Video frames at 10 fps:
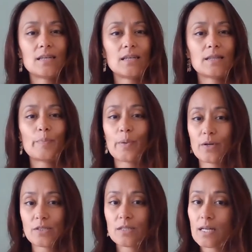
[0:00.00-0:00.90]
in the
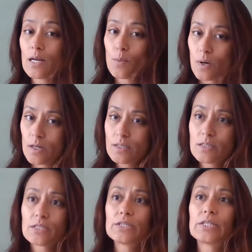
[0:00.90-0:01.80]
person that I
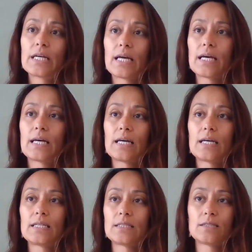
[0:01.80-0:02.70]
was.
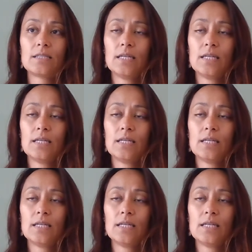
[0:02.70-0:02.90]
And